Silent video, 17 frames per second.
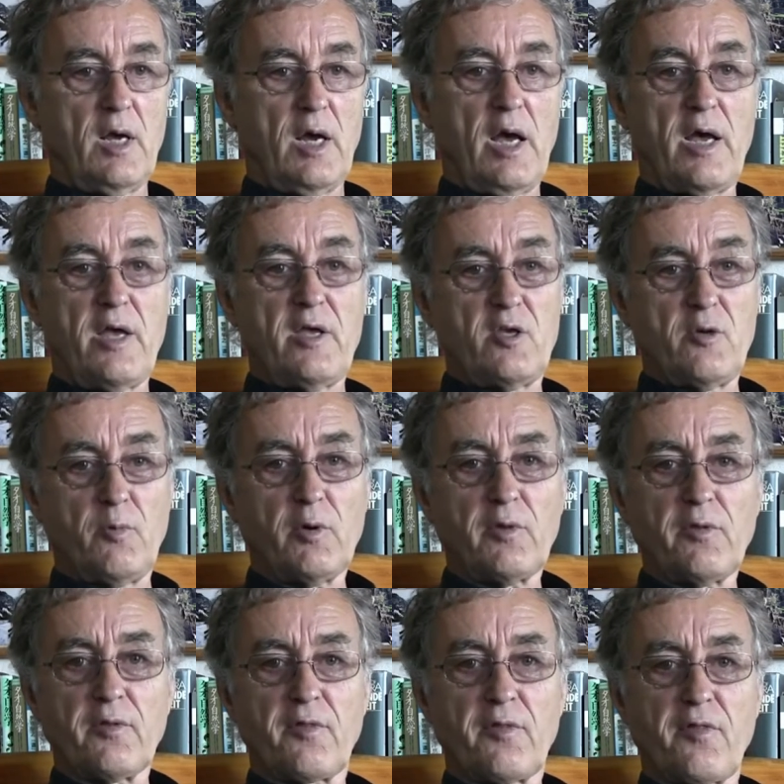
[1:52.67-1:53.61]
Uh, you
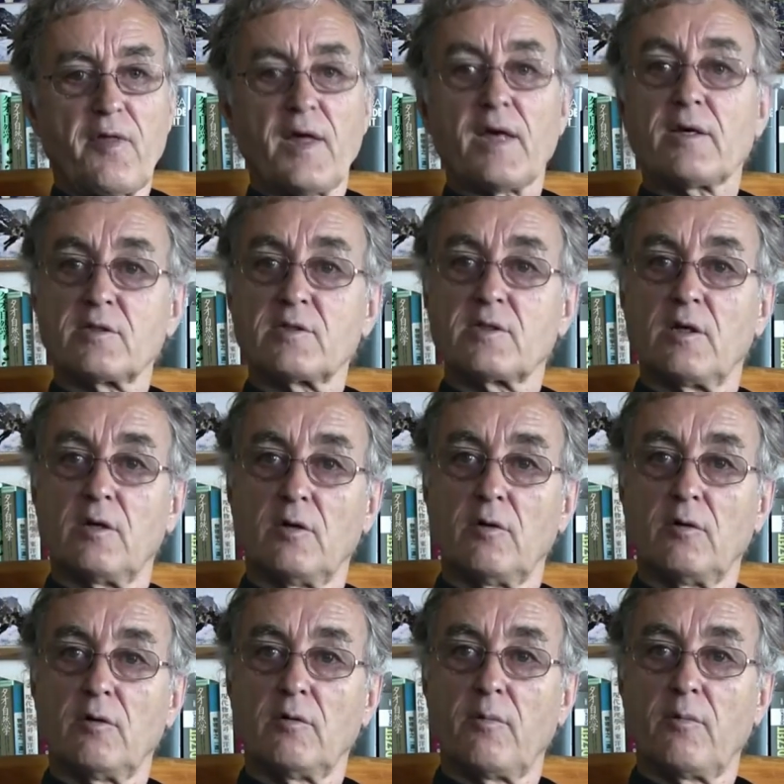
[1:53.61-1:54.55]
wouldn't think
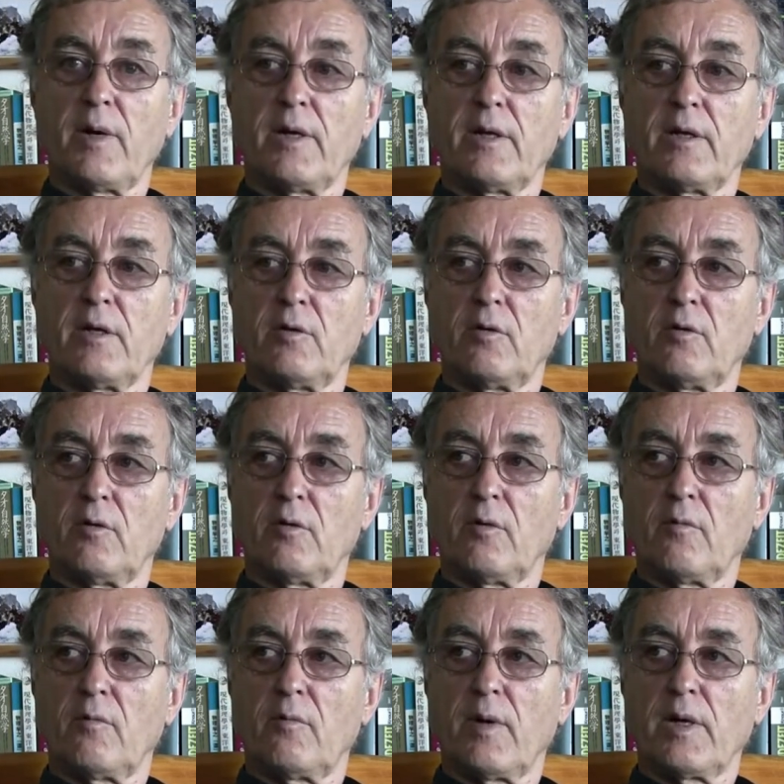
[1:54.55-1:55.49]
so when you
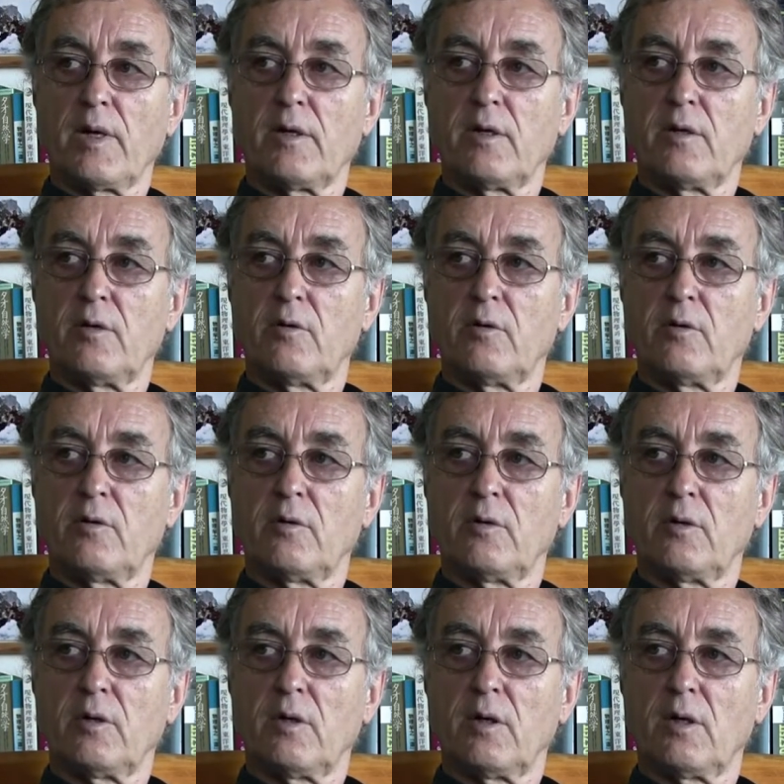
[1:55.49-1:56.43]
when
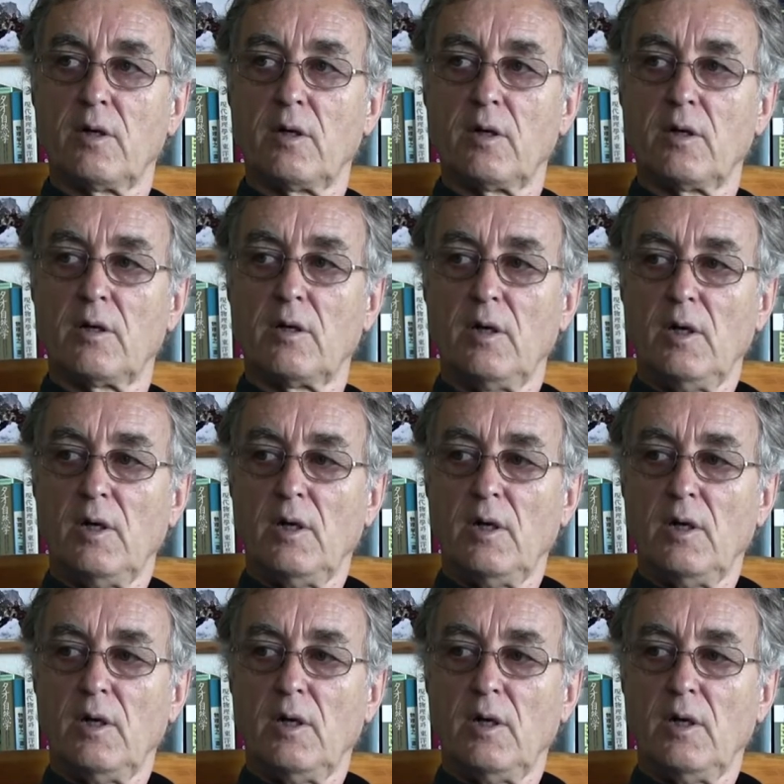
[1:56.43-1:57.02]
you uh,